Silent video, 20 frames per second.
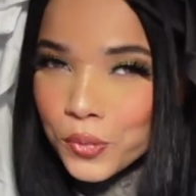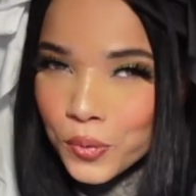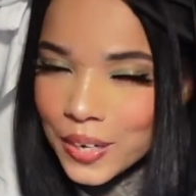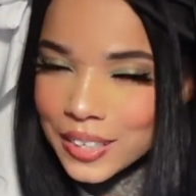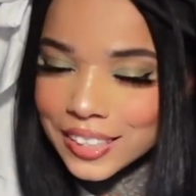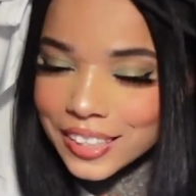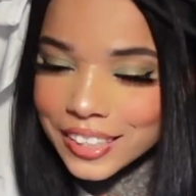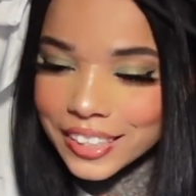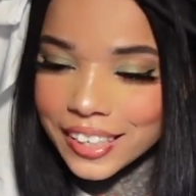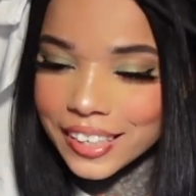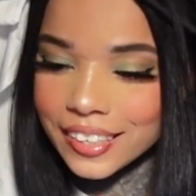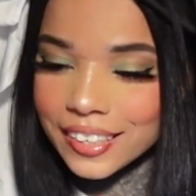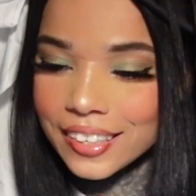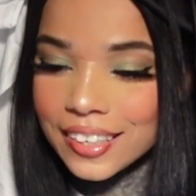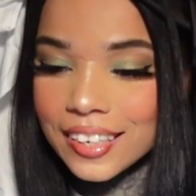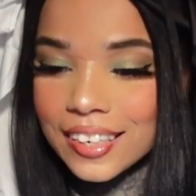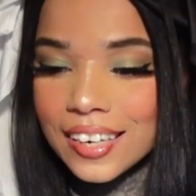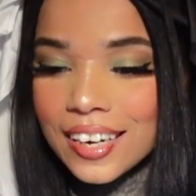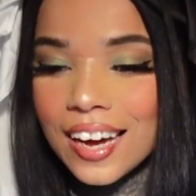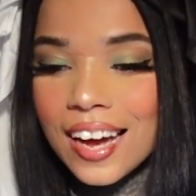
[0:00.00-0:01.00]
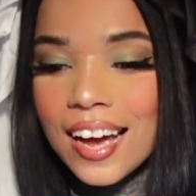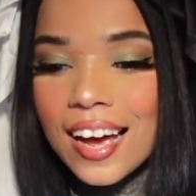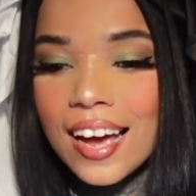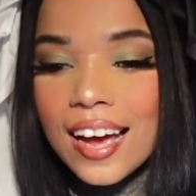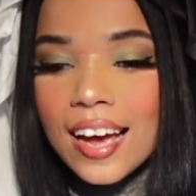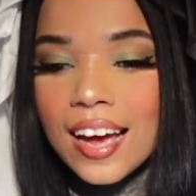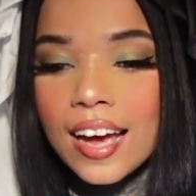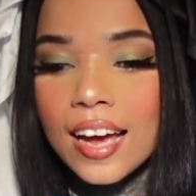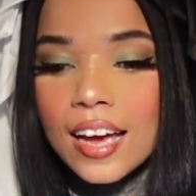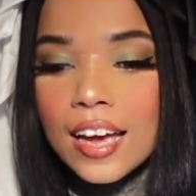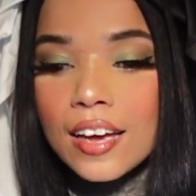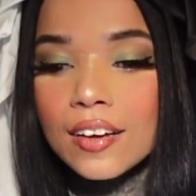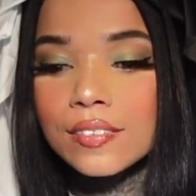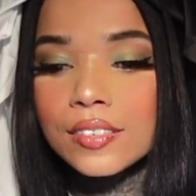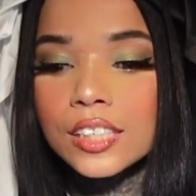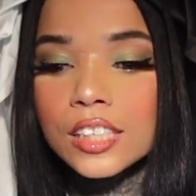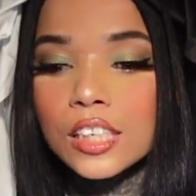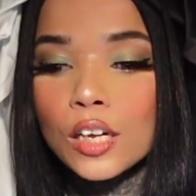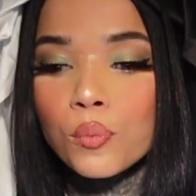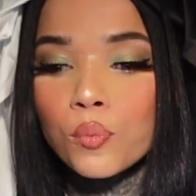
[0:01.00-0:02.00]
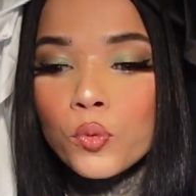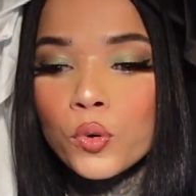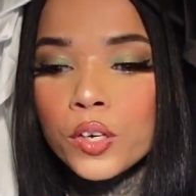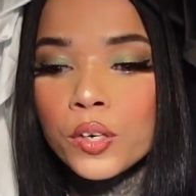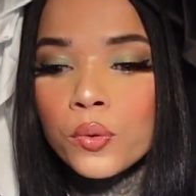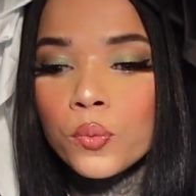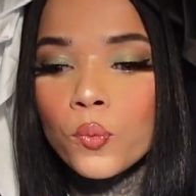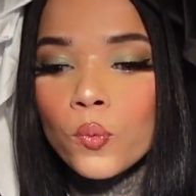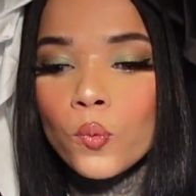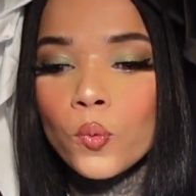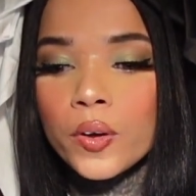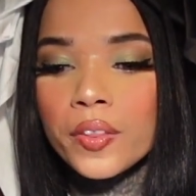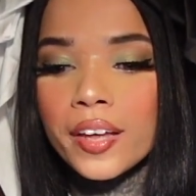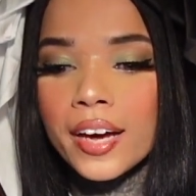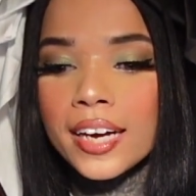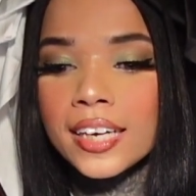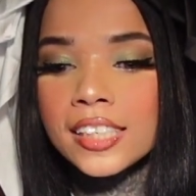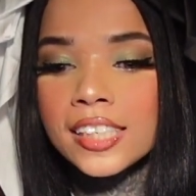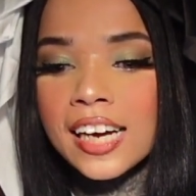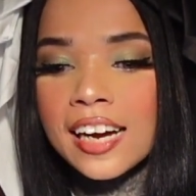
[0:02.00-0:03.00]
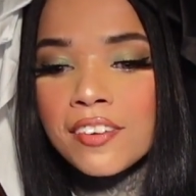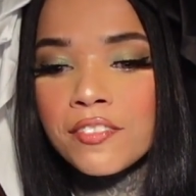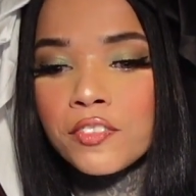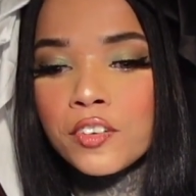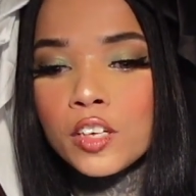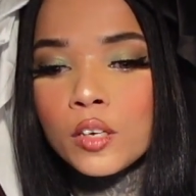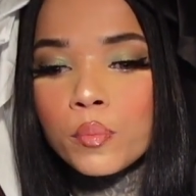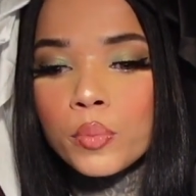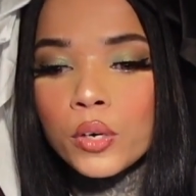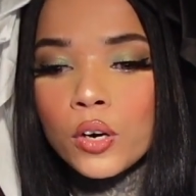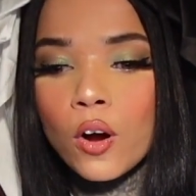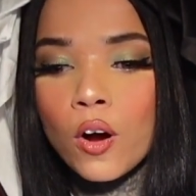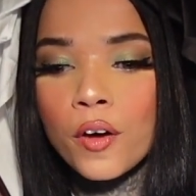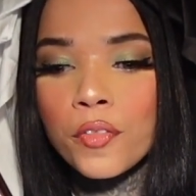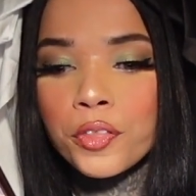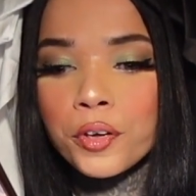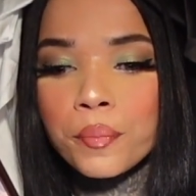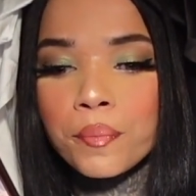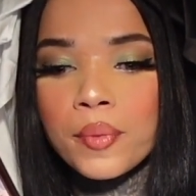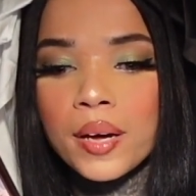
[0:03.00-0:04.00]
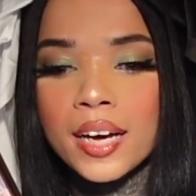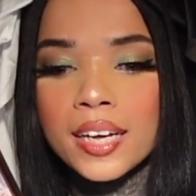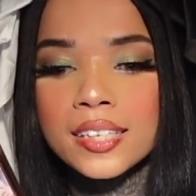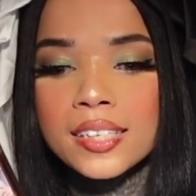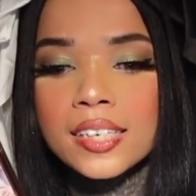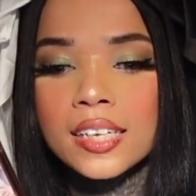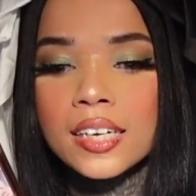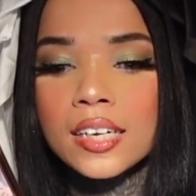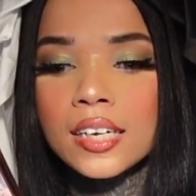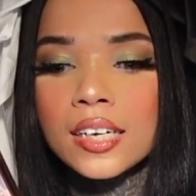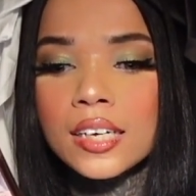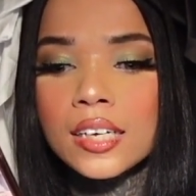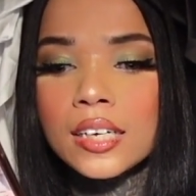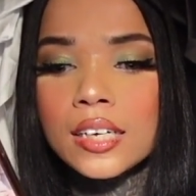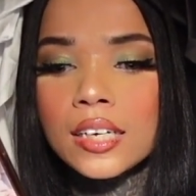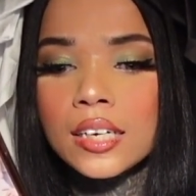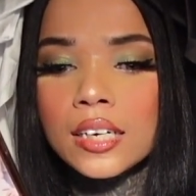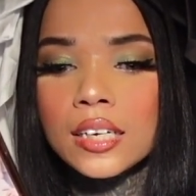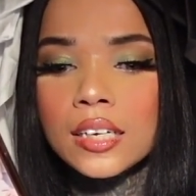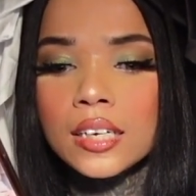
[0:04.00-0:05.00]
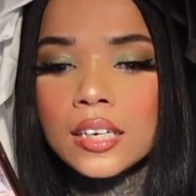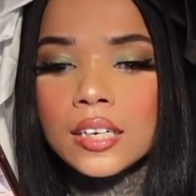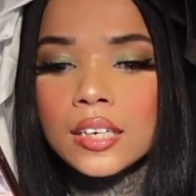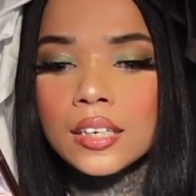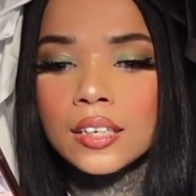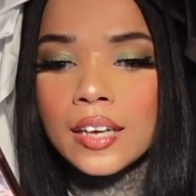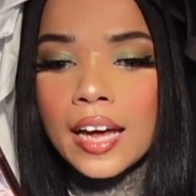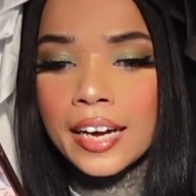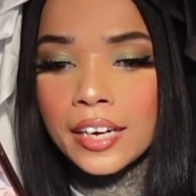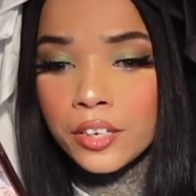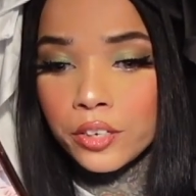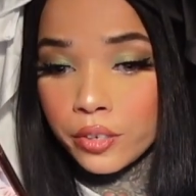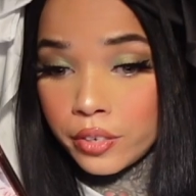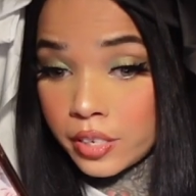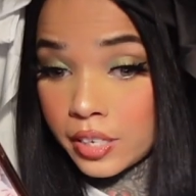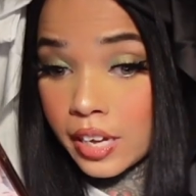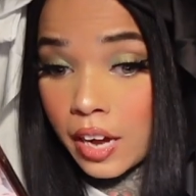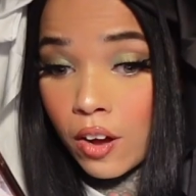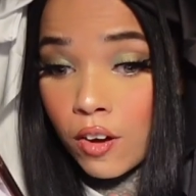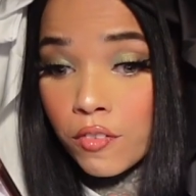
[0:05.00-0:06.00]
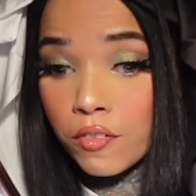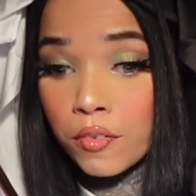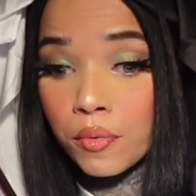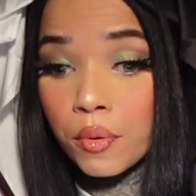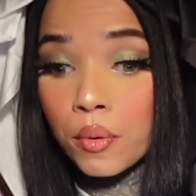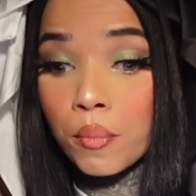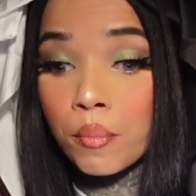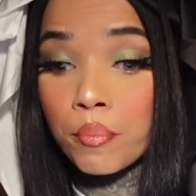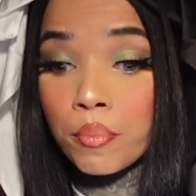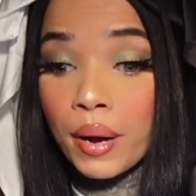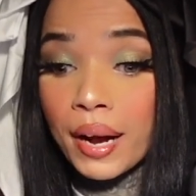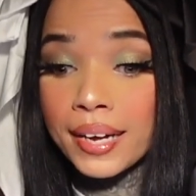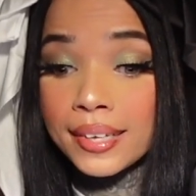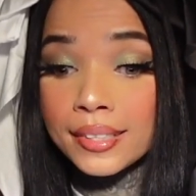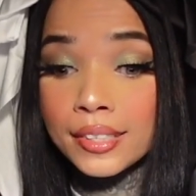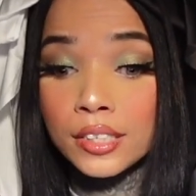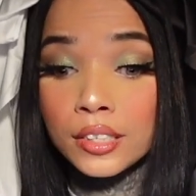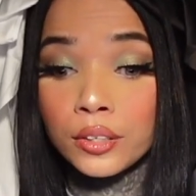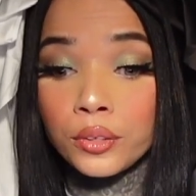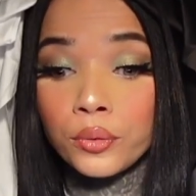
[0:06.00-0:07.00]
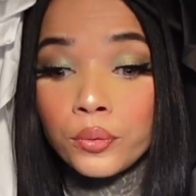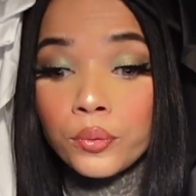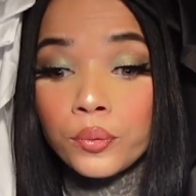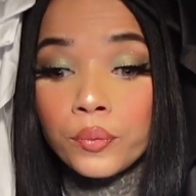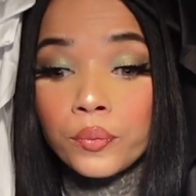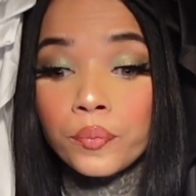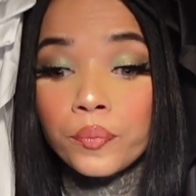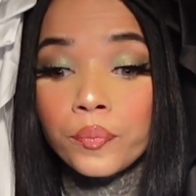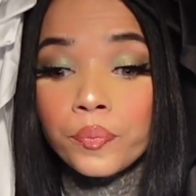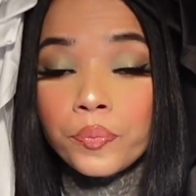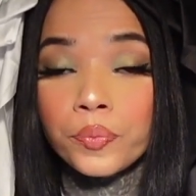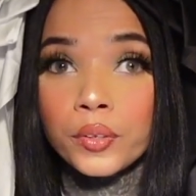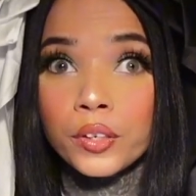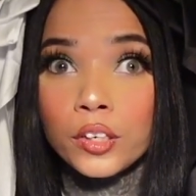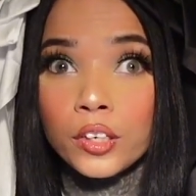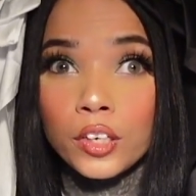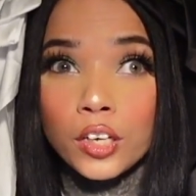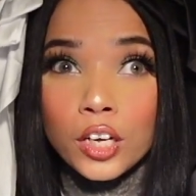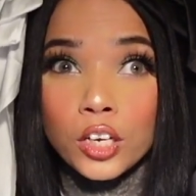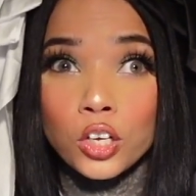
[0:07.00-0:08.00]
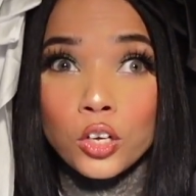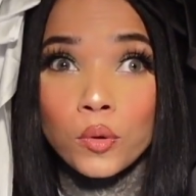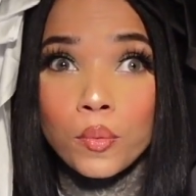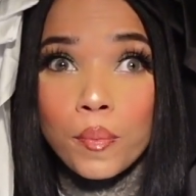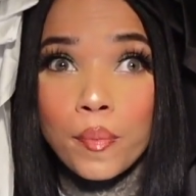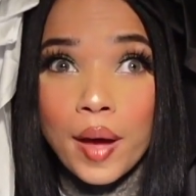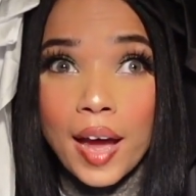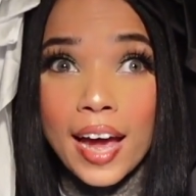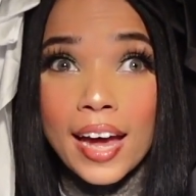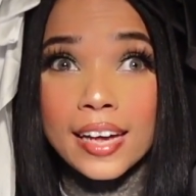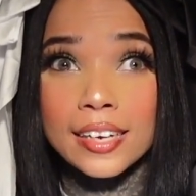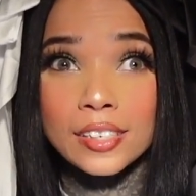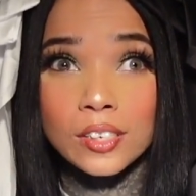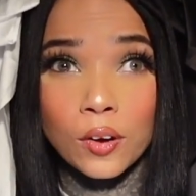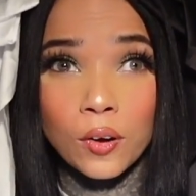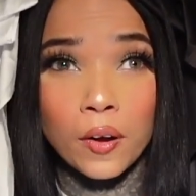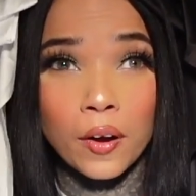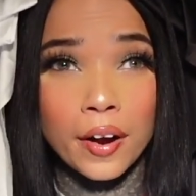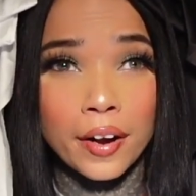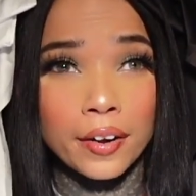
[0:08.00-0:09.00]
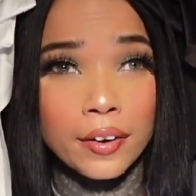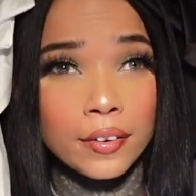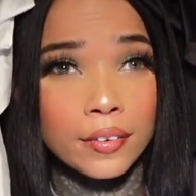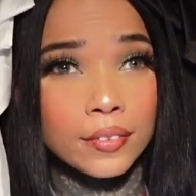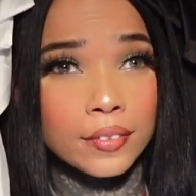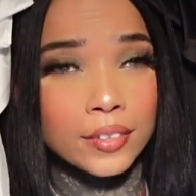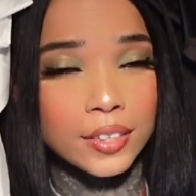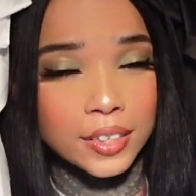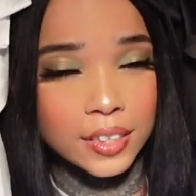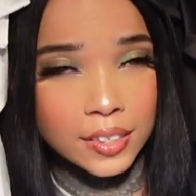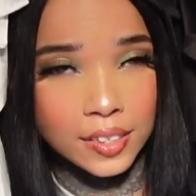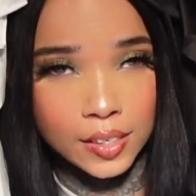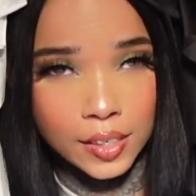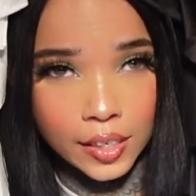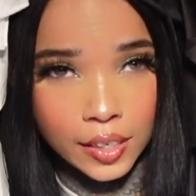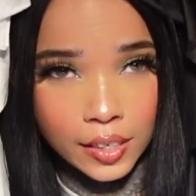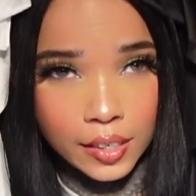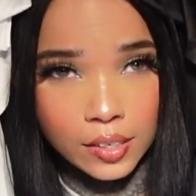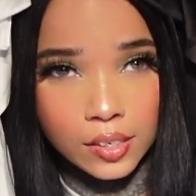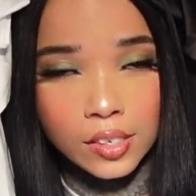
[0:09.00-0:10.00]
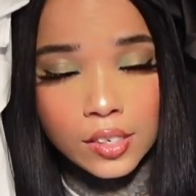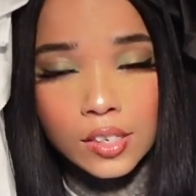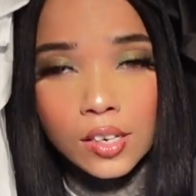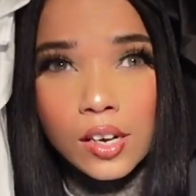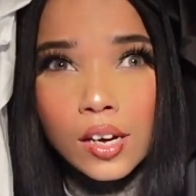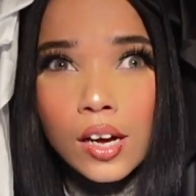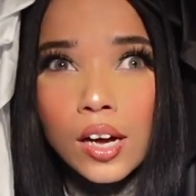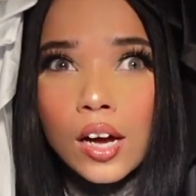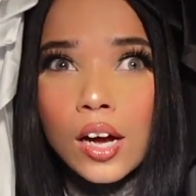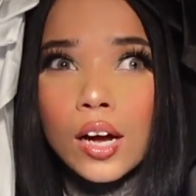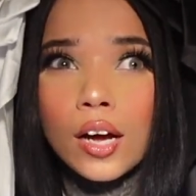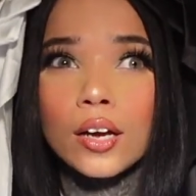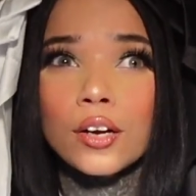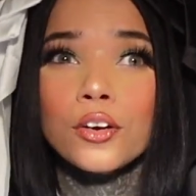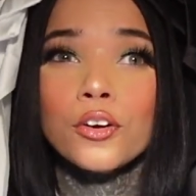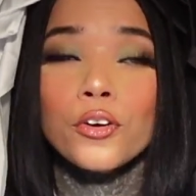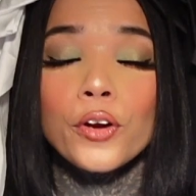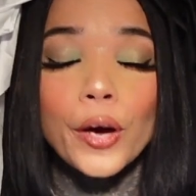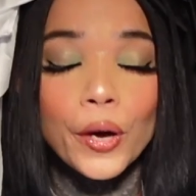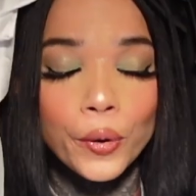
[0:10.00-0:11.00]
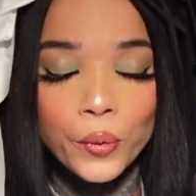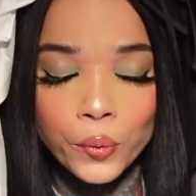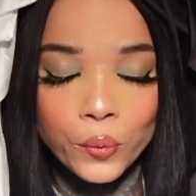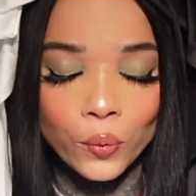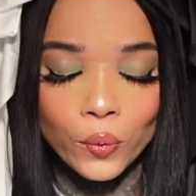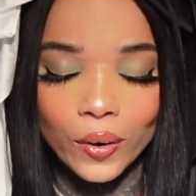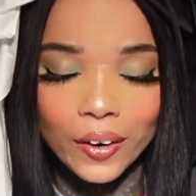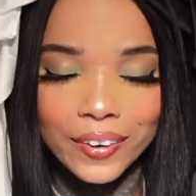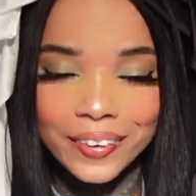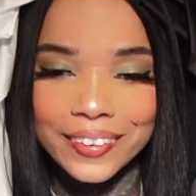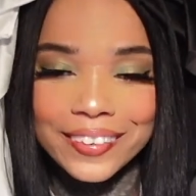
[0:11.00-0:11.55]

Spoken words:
question. If someone with HIV but on their meds, like yourself, bites you, can you pass on the disease? No.